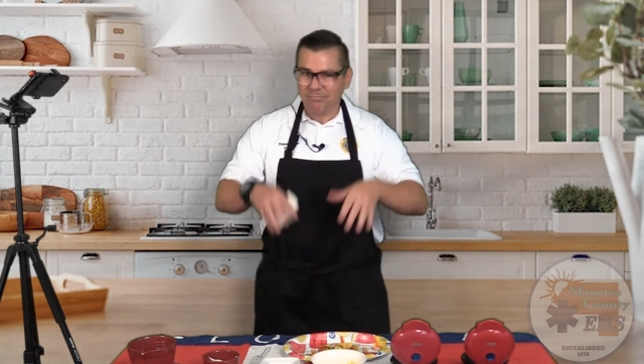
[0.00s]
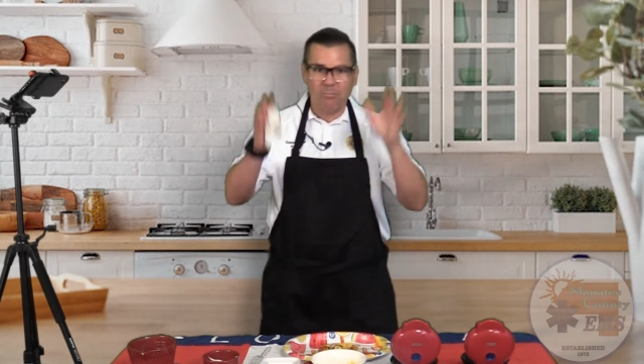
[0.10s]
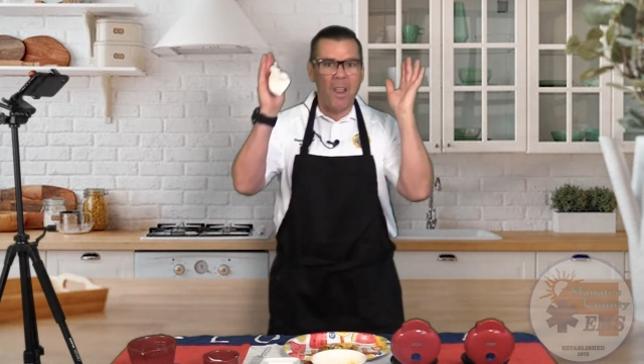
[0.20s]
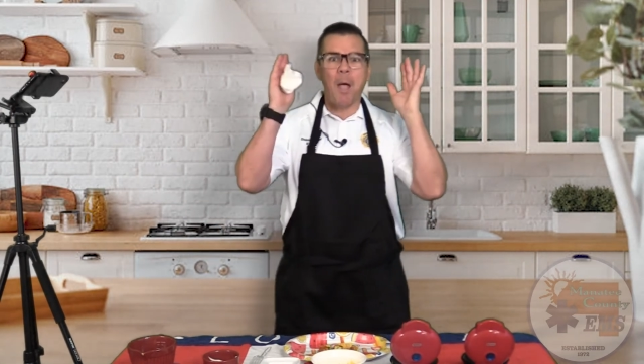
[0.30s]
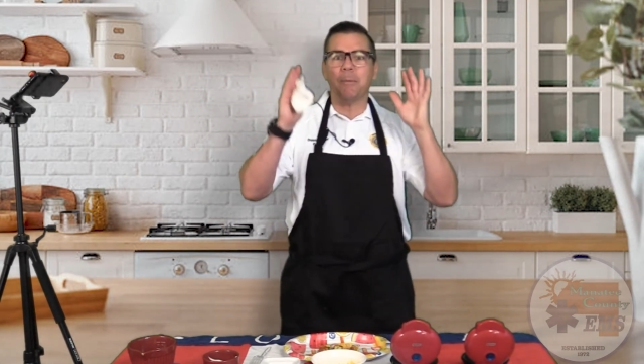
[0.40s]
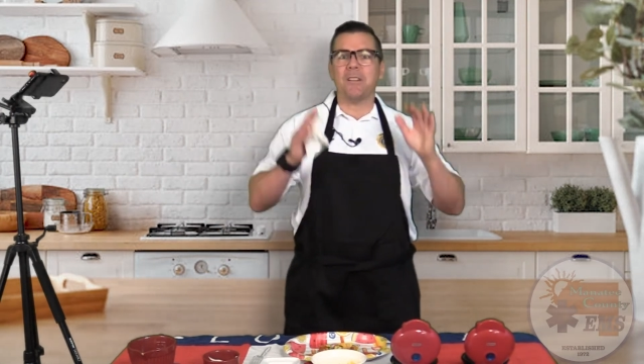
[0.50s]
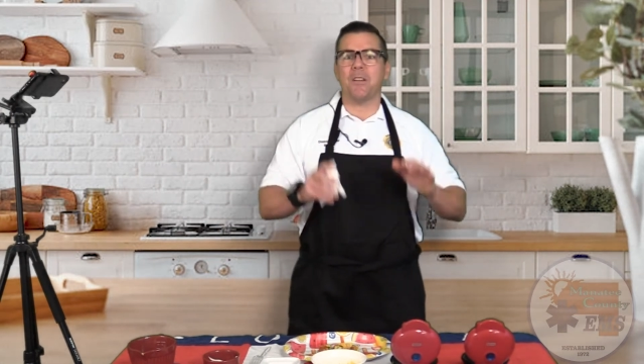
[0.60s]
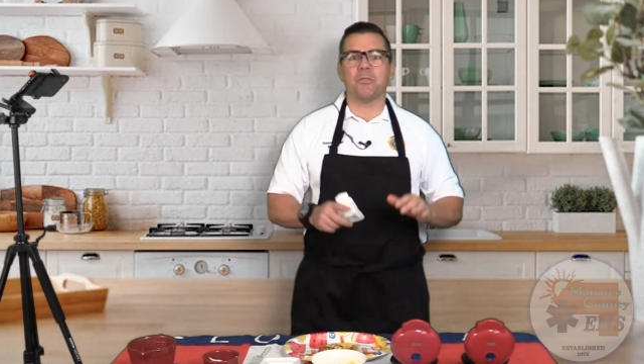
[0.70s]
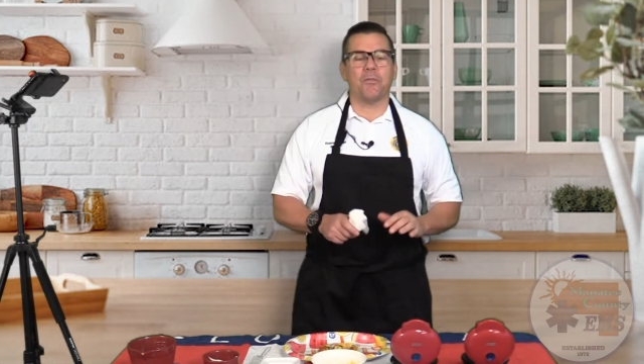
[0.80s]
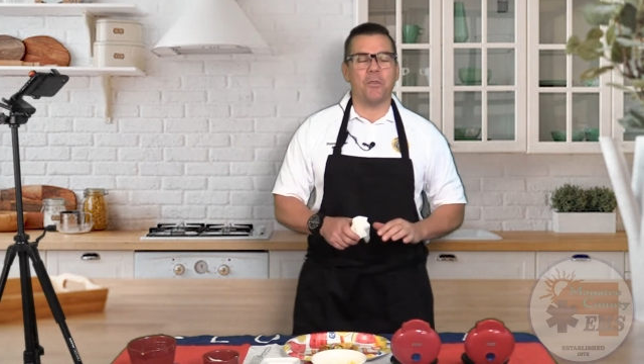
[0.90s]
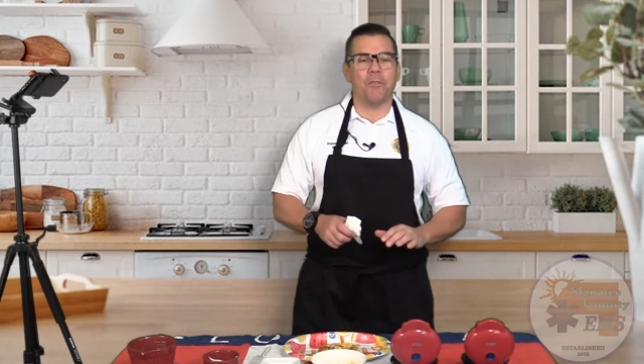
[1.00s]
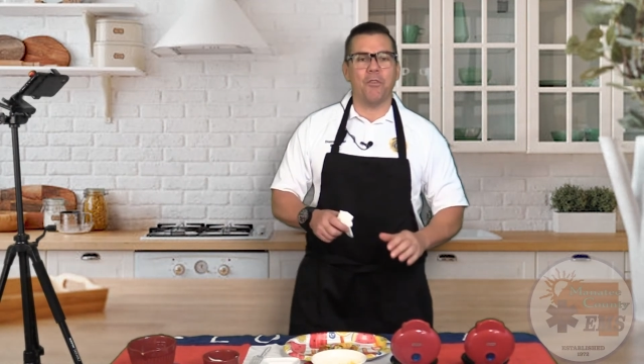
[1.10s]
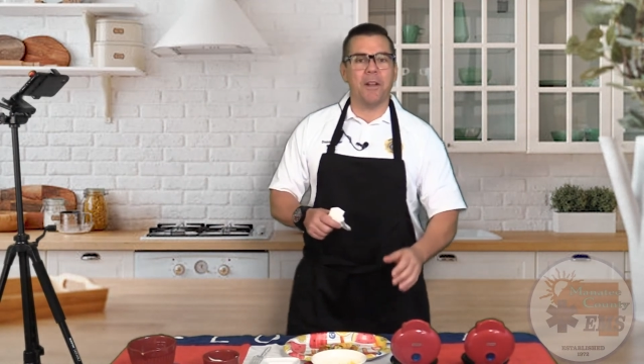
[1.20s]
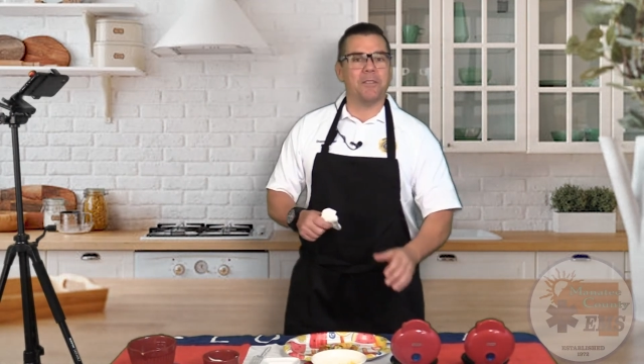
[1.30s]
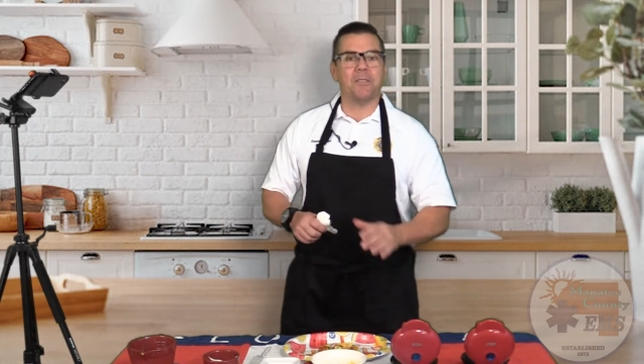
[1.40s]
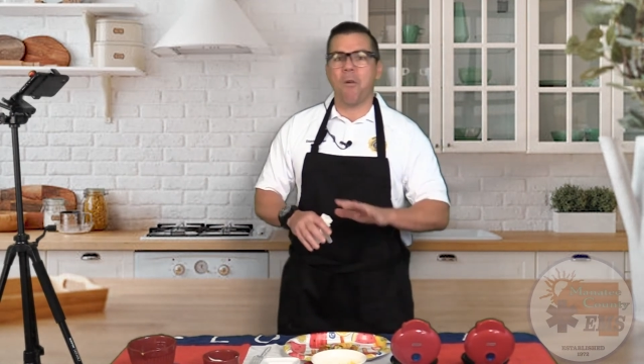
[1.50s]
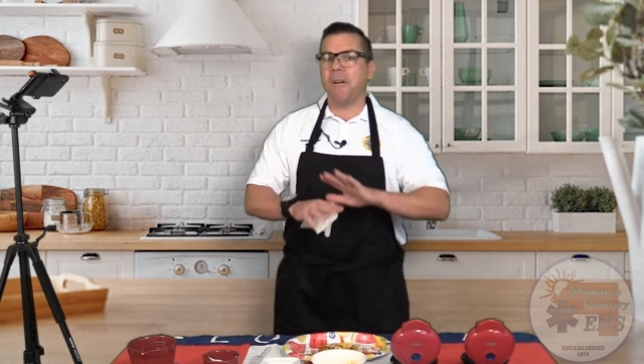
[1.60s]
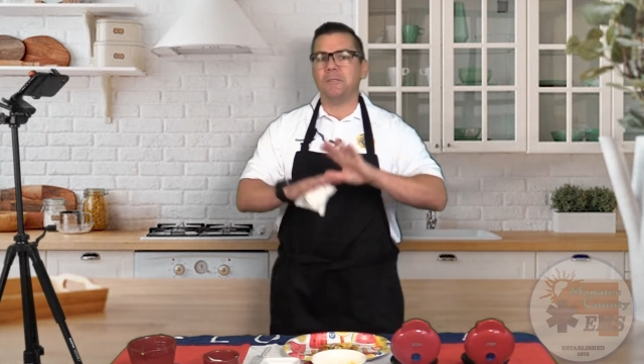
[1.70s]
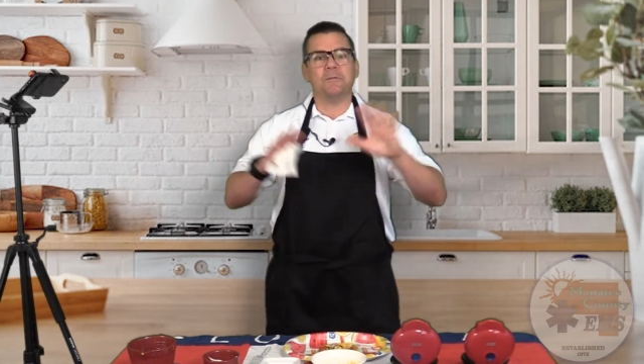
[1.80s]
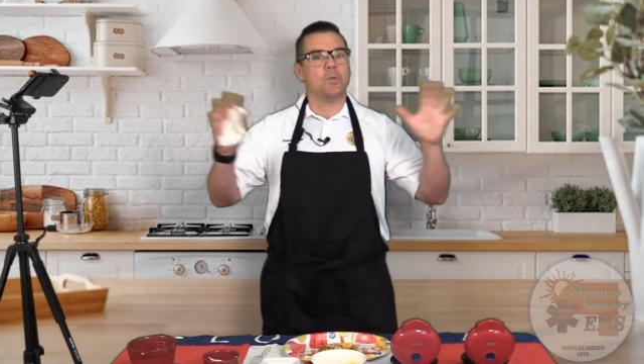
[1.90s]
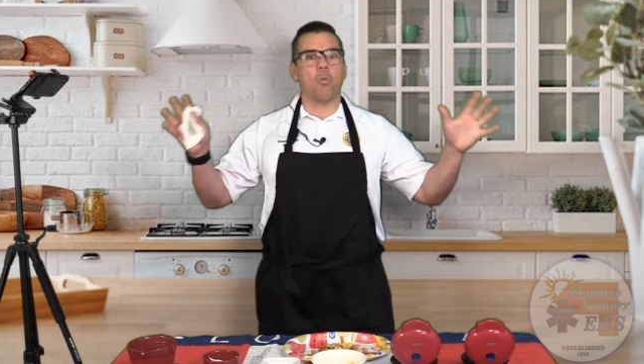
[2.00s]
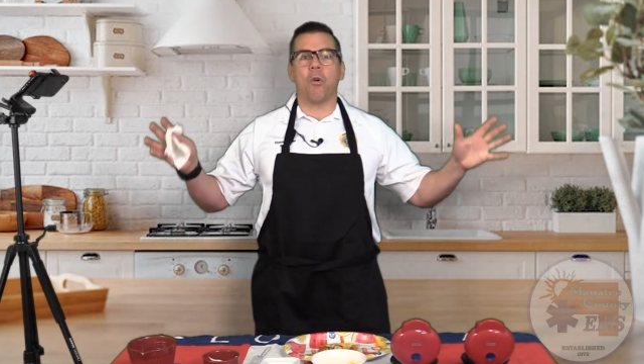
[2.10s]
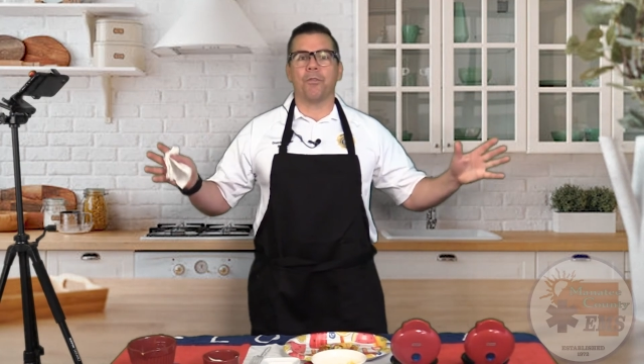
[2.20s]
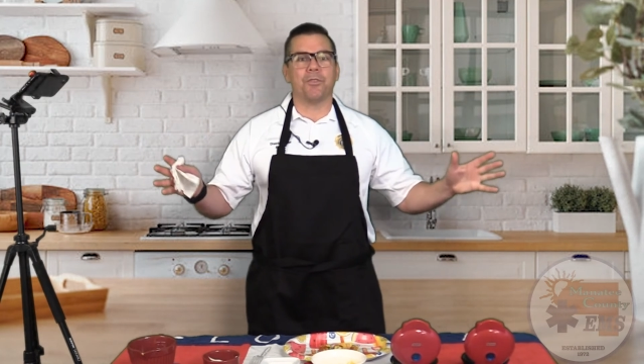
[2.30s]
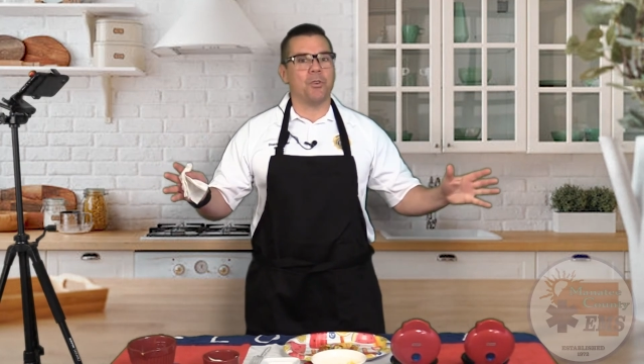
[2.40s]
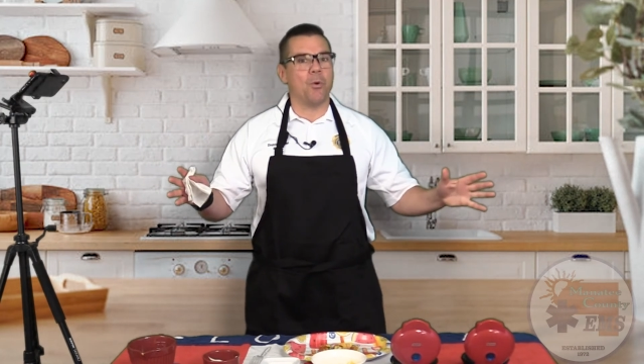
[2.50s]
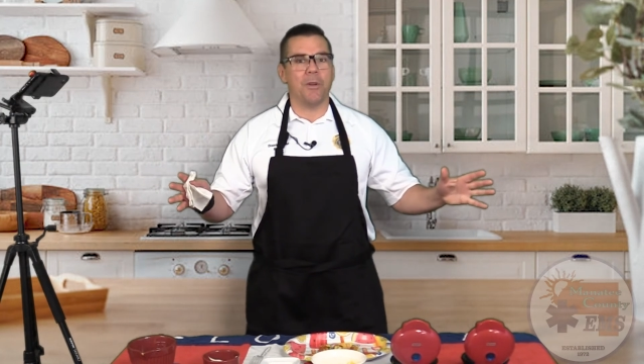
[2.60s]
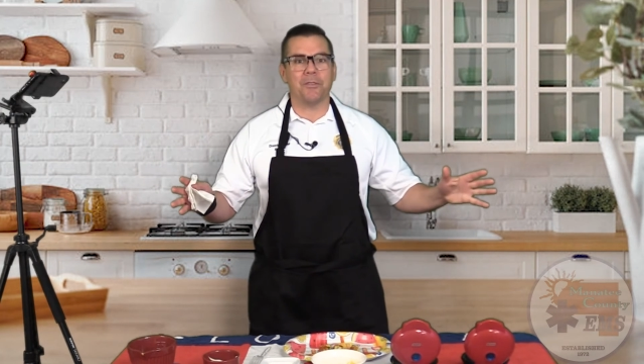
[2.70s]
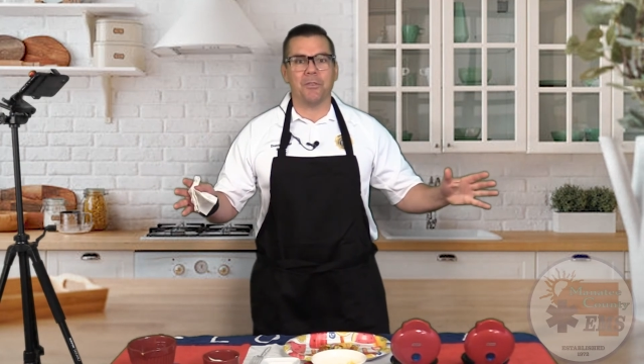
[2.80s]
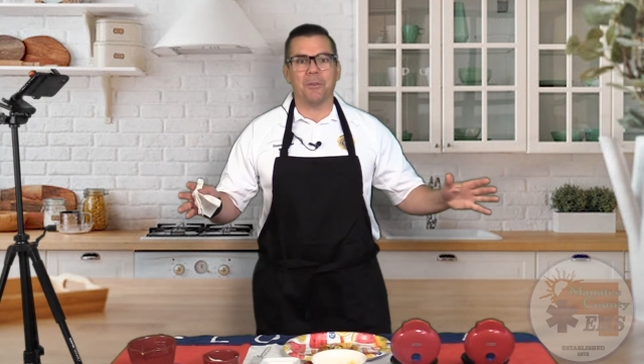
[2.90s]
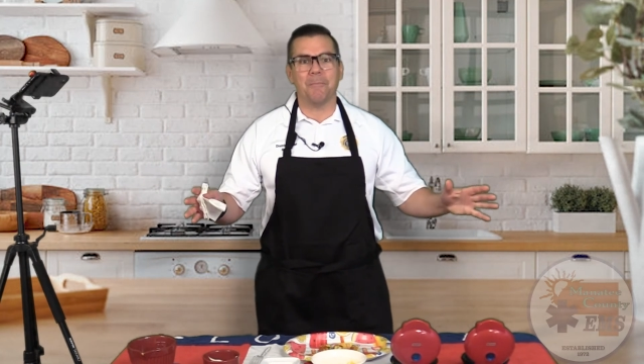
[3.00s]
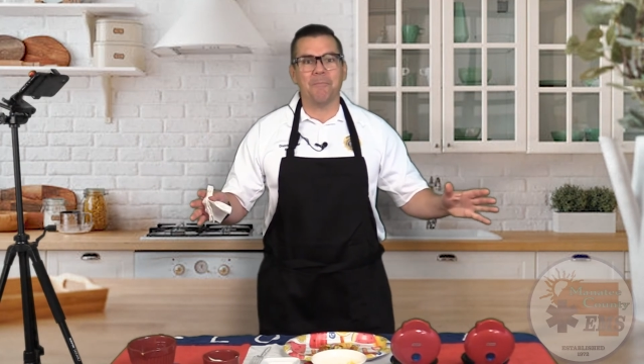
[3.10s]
Appetizers for your friends. The world is your oyster.